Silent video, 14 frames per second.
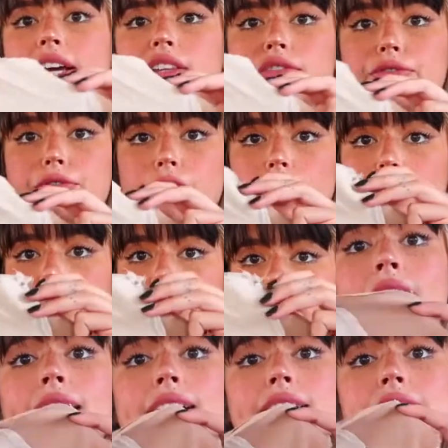and the front
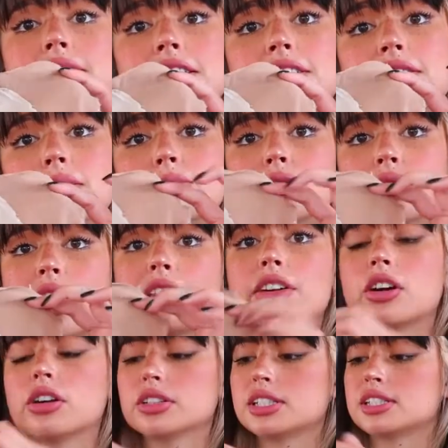and stitch them
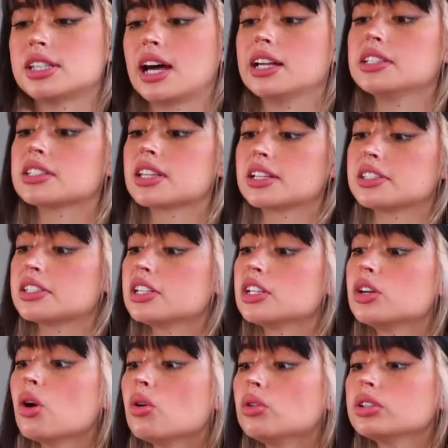together on the sides. That's
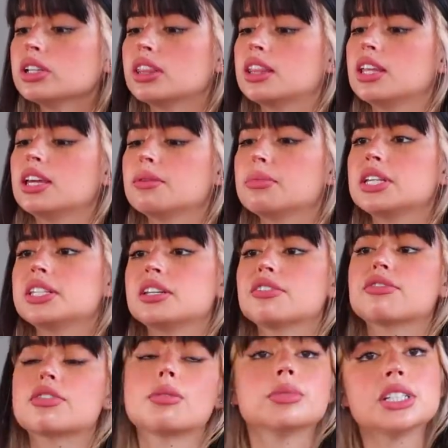the only thing missing
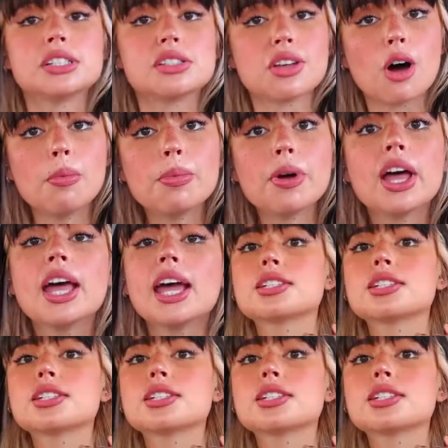from this top.